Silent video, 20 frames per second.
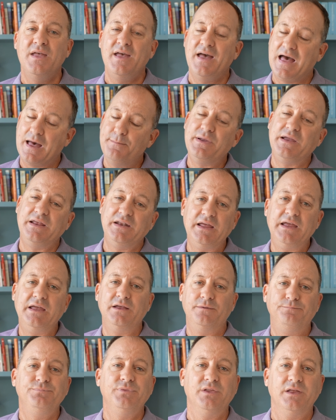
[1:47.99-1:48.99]
I mean,
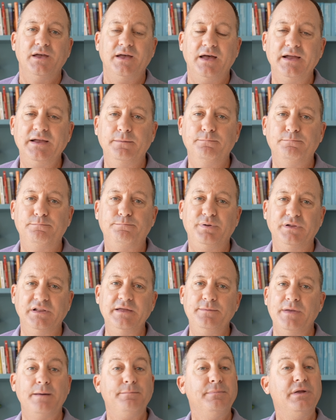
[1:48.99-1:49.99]

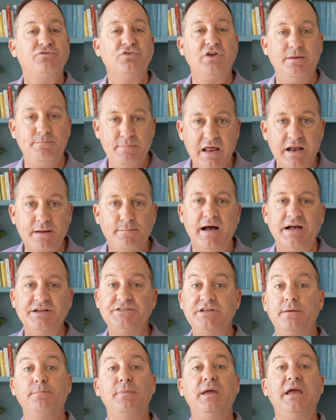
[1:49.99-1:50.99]
believe me, I'm not trying to minimize
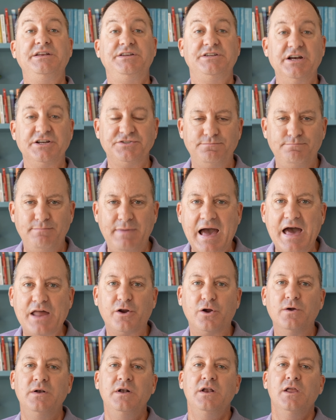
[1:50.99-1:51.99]
it. It does
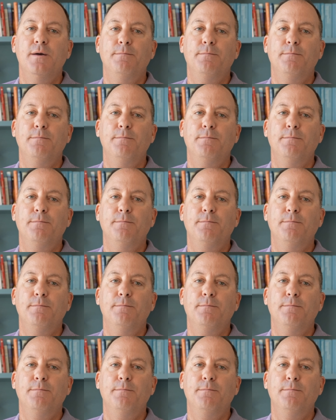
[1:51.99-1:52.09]
matter.